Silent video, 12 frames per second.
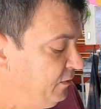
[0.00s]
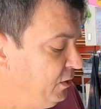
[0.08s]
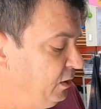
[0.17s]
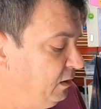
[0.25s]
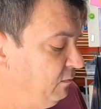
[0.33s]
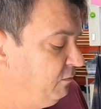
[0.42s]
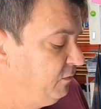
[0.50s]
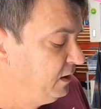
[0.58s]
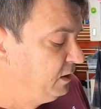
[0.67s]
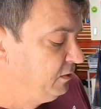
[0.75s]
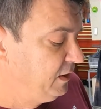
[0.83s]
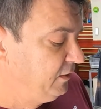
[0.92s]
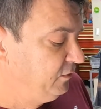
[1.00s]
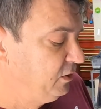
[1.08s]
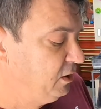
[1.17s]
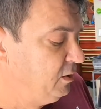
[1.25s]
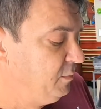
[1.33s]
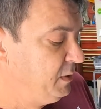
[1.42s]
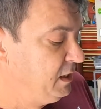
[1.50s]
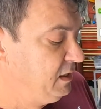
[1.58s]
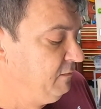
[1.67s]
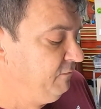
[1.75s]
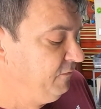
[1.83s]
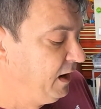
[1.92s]
You can figure that's going to
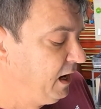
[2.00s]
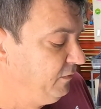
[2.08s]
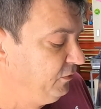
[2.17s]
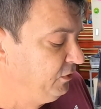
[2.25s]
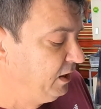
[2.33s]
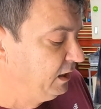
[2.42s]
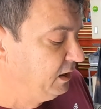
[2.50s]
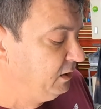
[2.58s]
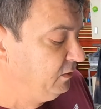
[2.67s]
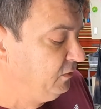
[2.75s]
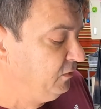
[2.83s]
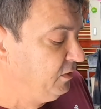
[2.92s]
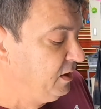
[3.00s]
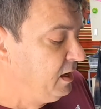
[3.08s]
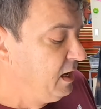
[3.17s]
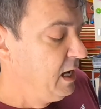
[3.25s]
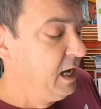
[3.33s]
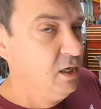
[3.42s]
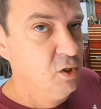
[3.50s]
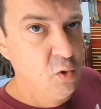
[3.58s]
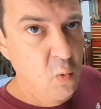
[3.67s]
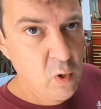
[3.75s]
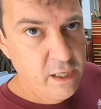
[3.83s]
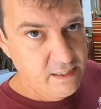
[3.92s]
be 5 seconds and
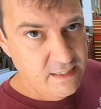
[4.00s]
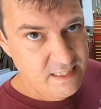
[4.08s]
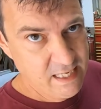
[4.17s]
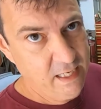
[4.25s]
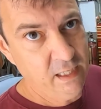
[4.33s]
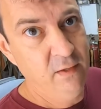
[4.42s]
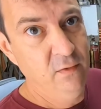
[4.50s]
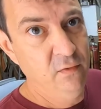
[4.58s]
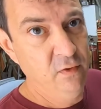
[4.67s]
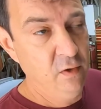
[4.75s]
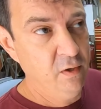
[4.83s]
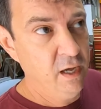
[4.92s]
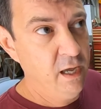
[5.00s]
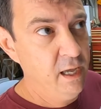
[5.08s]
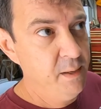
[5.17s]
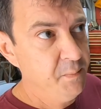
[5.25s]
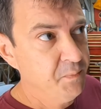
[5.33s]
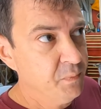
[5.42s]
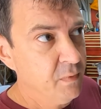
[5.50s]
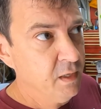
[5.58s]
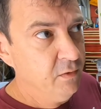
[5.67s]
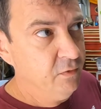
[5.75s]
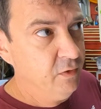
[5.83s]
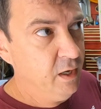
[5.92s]
20 seconds, okay?
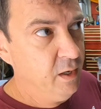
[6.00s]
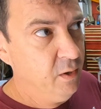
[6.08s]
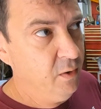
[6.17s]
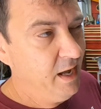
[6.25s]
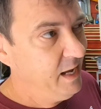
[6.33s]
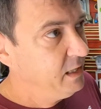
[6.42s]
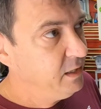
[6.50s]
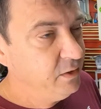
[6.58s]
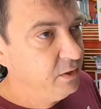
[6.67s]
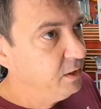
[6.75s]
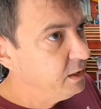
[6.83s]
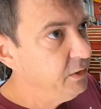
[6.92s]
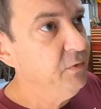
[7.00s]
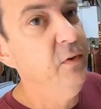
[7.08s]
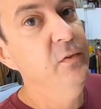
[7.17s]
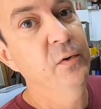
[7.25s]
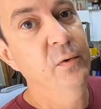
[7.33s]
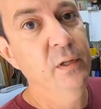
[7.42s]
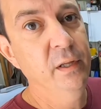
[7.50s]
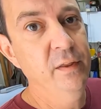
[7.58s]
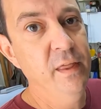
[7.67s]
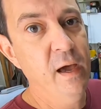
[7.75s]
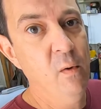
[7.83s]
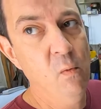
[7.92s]
So 80 degrees isn't really
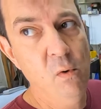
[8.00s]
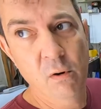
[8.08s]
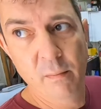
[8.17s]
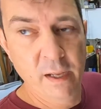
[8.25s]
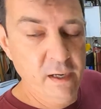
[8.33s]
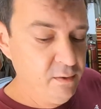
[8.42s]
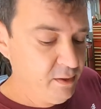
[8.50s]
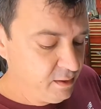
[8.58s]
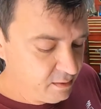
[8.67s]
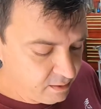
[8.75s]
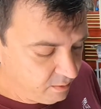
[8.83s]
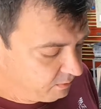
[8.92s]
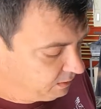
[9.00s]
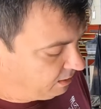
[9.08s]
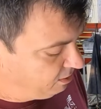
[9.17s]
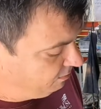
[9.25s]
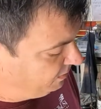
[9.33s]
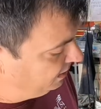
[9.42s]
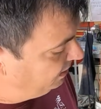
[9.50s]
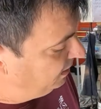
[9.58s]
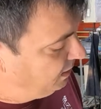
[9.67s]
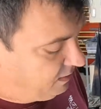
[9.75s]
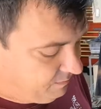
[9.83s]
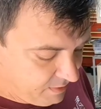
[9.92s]
that warm. I know here in Oklahoma,
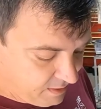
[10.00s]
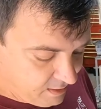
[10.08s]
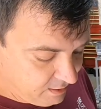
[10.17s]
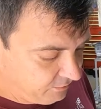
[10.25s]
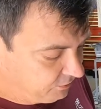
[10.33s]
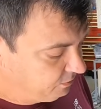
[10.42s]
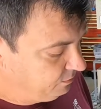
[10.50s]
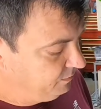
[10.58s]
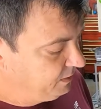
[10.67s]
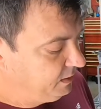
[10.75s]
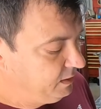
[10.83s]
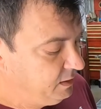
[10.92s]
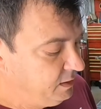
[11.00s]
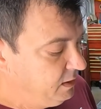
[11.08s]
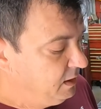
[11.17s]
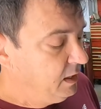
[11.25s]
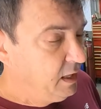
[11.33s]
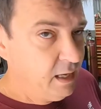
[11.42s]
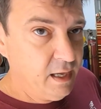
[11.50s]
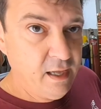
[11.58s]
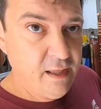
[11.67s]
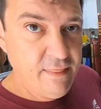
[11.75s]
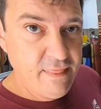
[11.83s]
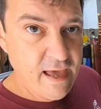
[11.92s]
man, it's going to be
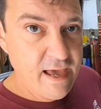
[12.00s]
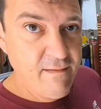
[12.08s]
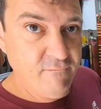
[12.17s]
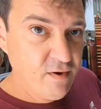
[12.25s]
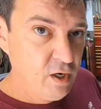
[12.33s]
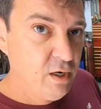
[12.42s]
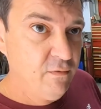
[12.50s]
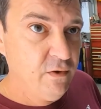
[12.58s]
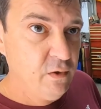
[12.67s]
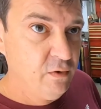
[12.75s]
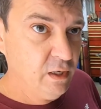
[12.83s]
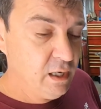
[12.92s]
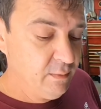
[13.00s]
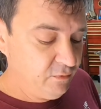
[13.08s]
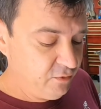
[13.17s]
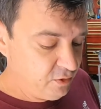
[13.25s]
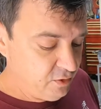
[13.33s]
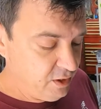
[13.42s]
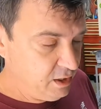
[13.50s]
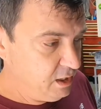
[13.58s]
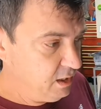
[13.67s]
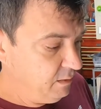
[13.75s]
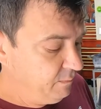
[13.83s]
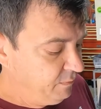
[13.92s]
that very few times during the
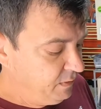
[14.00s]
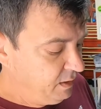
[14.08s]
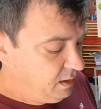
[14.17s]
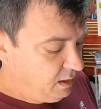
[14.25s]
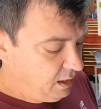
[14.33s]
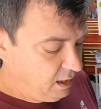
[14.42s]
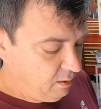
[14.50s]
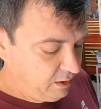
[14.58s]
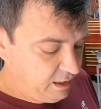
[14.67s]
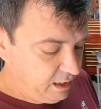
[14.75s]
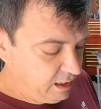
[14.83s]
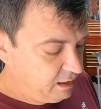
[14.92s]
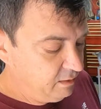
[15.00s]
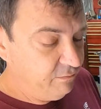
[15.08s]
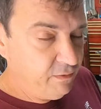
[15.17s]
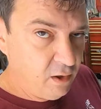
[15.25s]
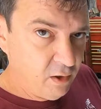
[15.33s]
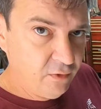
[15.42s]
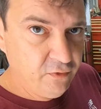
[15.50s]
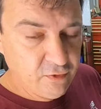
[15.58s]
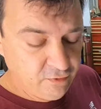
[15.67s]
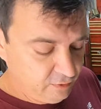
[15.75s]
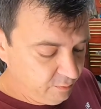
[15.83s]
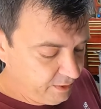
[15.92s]
year. We're getting into fall, so
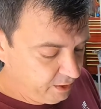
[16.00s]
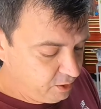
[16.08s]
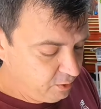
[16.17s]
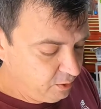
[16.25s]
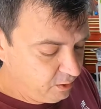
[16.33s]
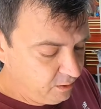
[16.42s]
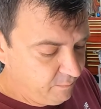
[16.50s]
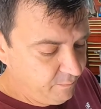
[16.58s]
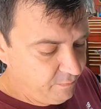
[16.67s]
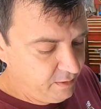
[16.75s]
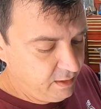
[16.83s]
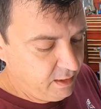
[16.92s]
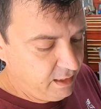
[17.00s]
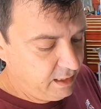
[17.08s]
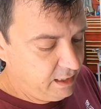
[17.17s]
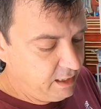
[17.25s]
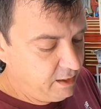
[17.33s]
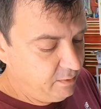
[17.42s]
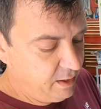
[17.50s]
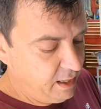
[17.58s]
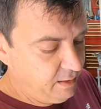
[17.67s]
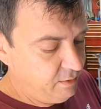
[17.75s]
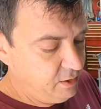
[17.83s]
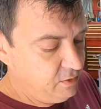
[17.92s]
it's a little bit cooler. At any rate,
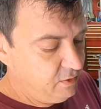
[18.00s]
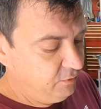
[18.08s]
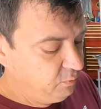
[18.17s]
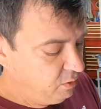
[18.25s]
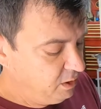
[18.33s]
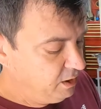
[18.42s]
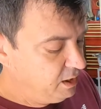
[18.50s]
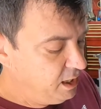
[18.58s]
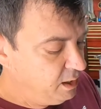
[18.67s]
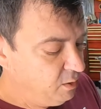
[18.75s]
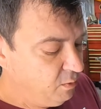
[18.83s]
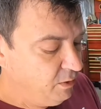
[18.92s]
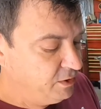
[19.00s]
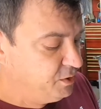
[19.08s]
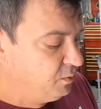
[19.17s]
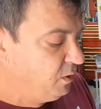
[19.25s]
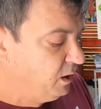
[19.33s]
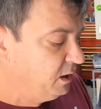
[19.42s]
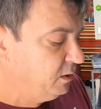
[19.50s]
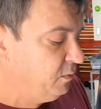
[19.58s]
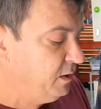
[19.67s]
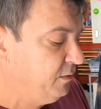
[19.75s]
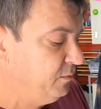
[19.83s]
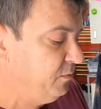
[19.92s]
you just want to know what you're working
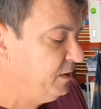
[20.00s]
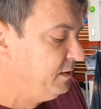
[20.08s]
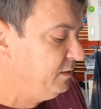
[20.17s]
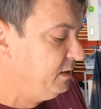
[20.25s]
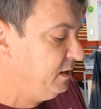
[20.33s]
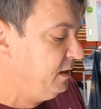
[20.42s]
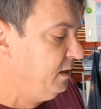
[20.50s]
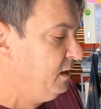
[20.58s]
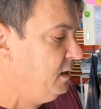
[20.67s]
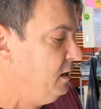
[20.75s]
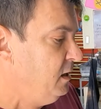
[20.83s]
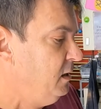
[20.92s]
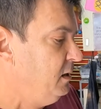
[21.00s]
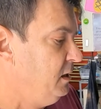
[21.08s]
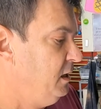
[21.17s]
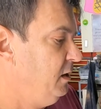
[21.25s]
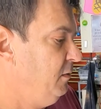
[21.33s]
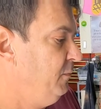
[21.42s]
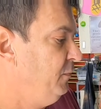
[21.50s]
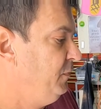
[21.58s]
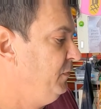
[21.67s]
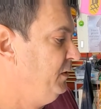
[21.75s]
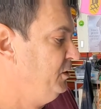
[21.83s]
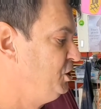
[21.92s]
with. Read the
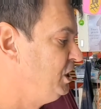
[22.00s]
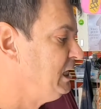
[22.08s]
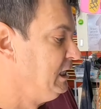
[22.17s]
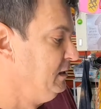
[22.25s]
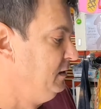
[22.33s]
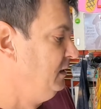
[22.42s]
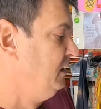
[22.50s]
sheet.